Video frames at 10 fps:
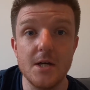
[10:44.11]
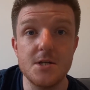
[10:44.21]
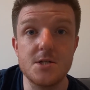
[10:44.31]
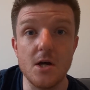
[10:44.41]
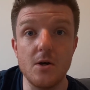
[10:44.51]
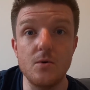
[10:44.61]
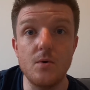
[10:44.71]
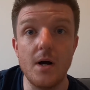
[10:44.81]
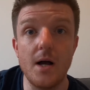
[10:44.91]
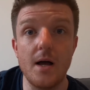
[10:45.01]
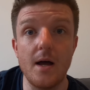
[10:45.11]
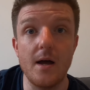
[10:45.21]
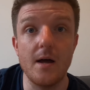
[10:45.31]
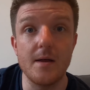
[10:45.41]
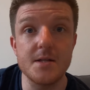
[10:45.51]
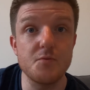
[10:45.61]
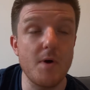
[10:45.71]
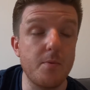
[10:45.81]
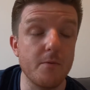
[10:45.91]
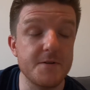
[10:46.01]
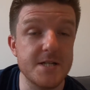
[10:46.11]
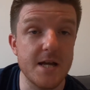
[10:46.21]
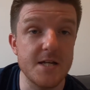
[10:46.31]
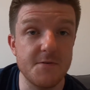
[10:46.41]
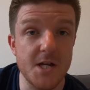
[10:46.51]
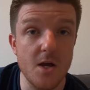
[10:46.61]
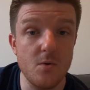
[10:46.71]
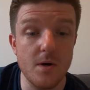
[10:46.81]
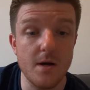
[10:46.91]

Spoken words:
So that's a wrap up for today's video.